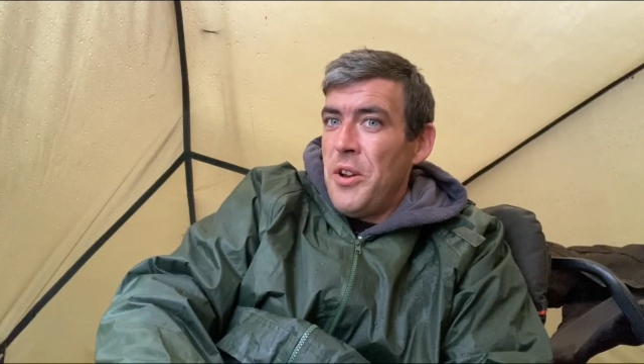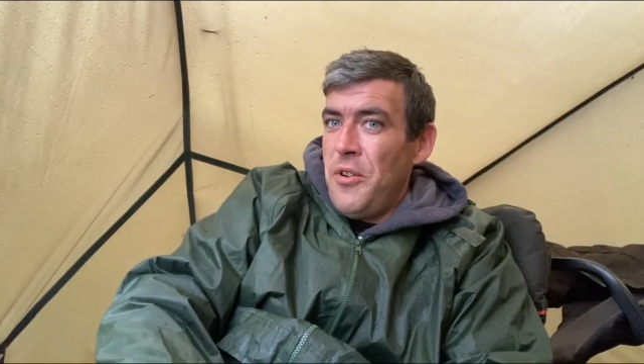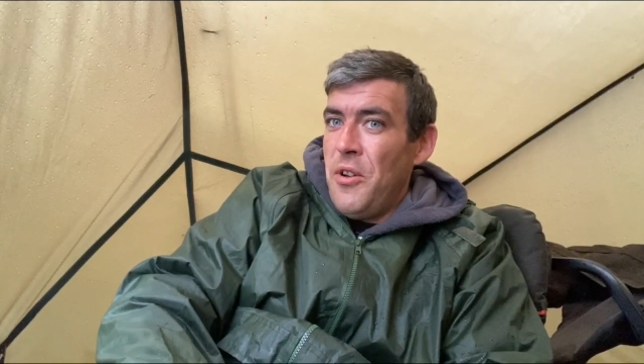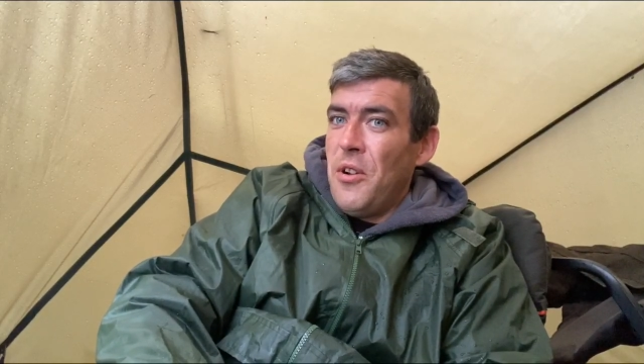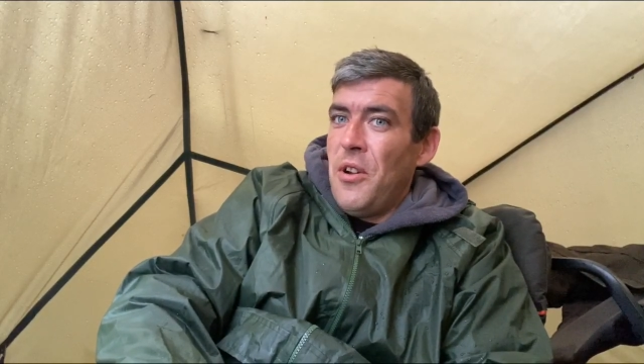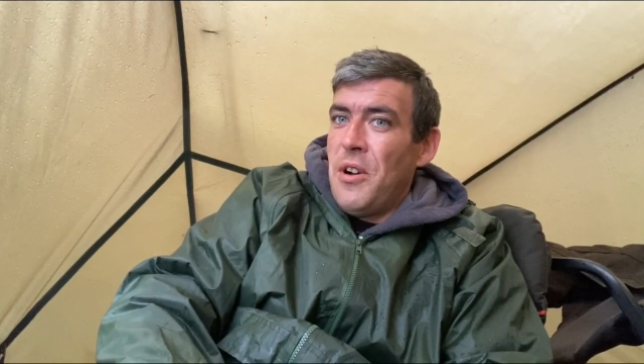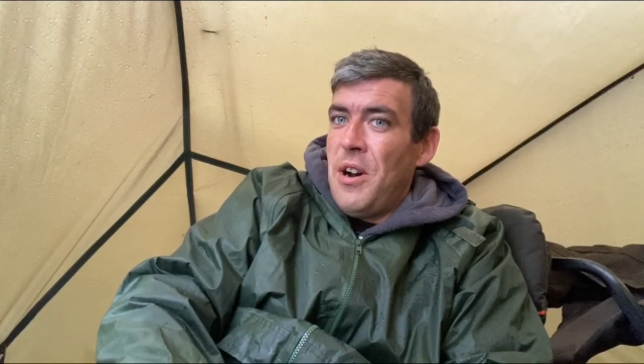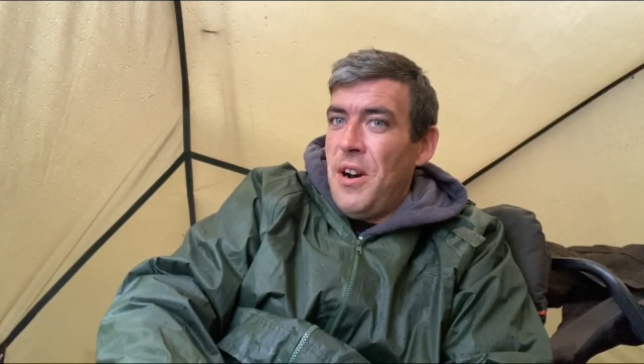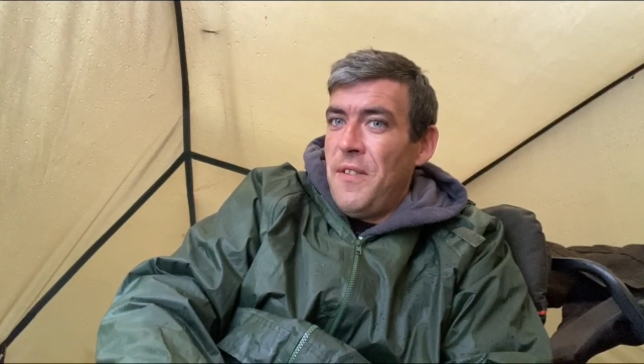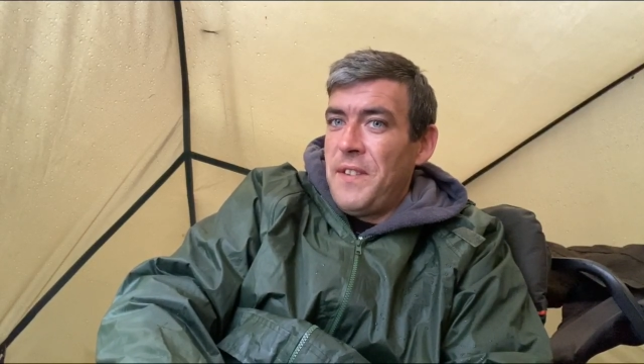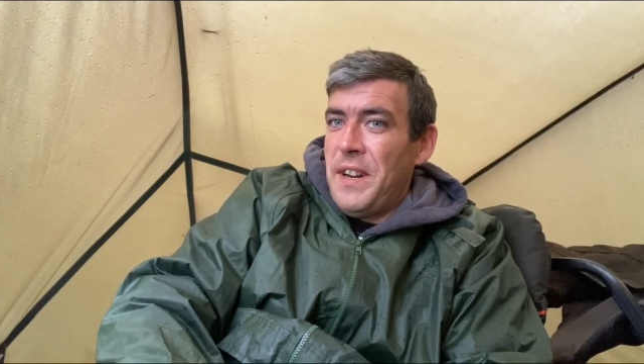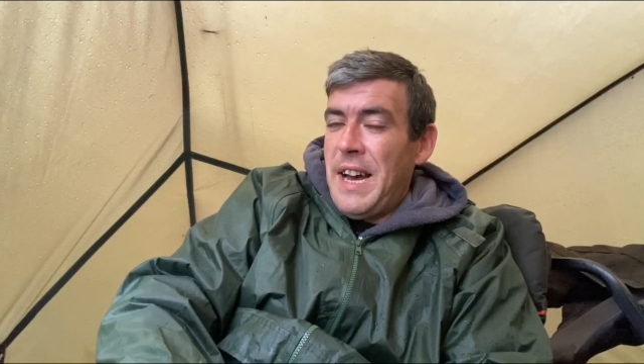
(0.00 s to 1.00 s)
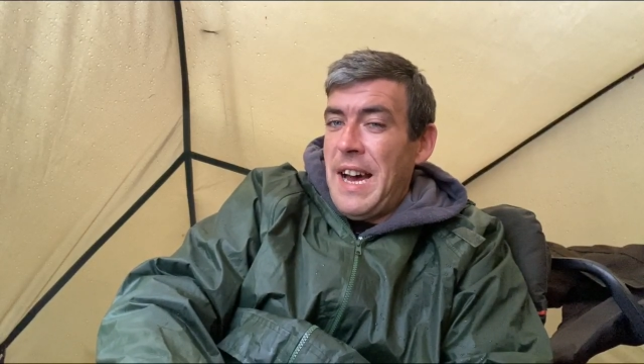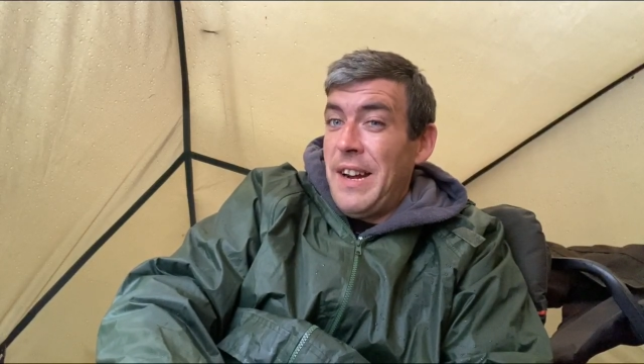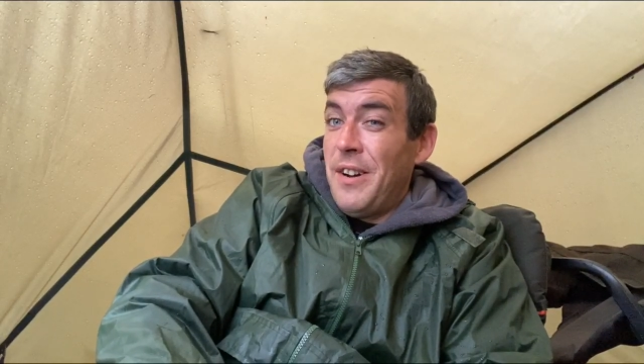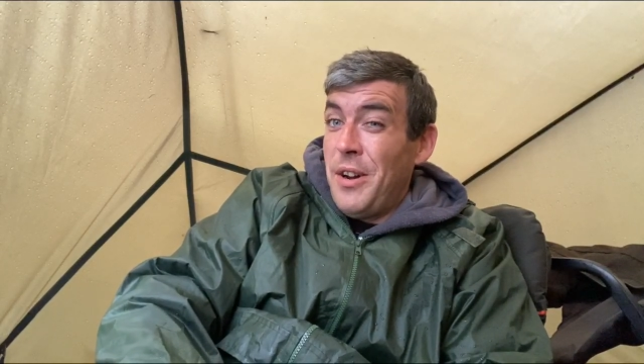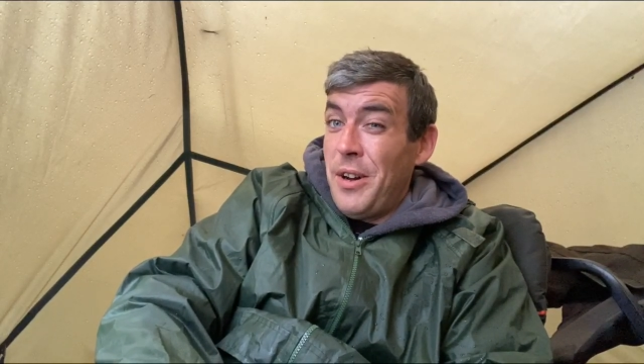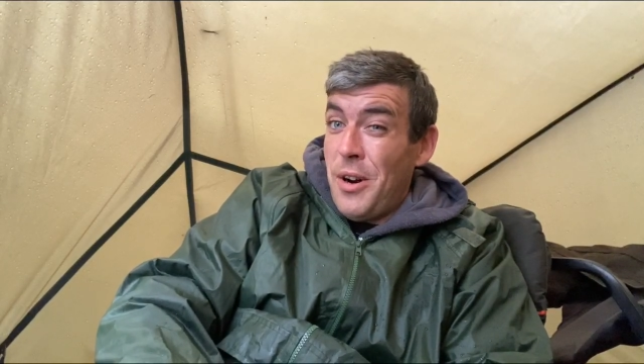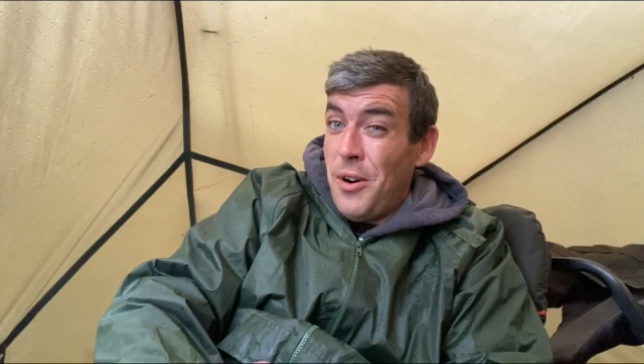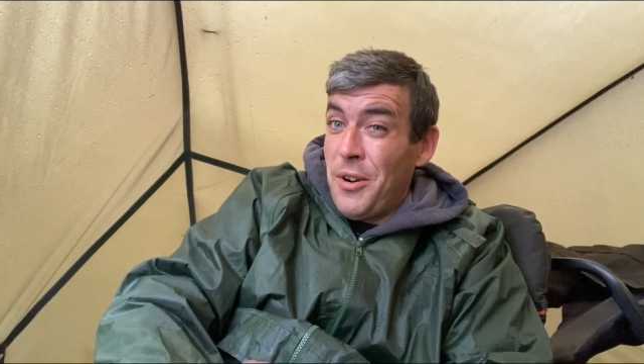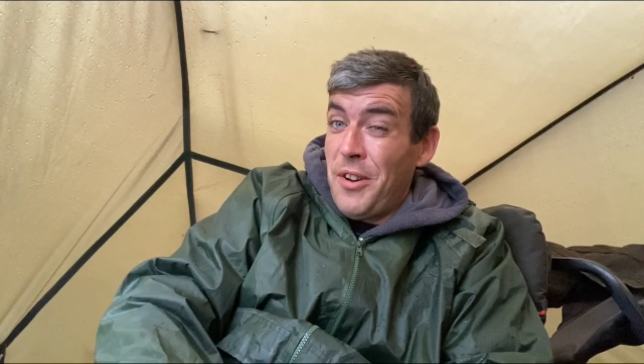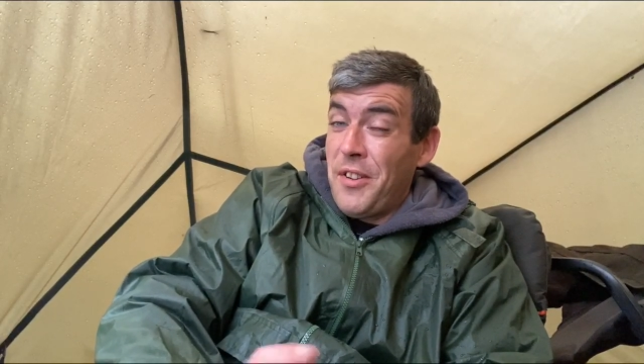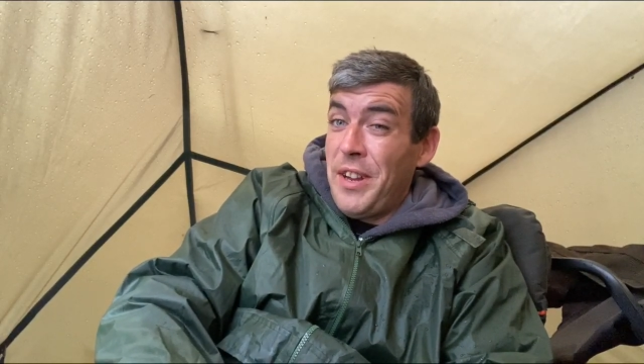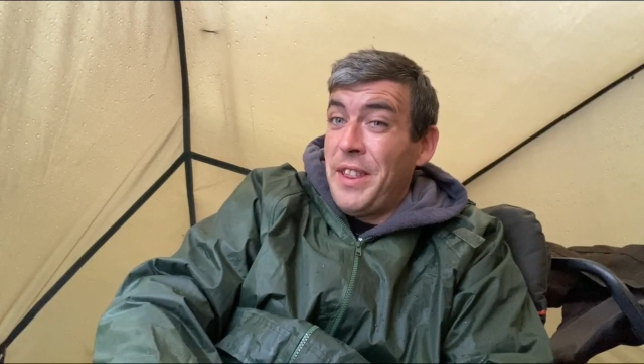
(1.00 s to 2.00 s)
not long after that, and I
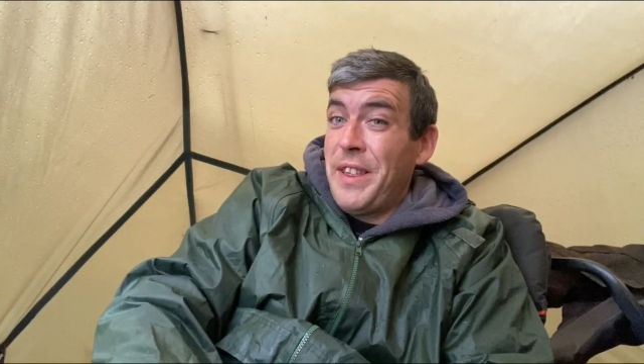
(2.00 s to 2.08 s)
honestly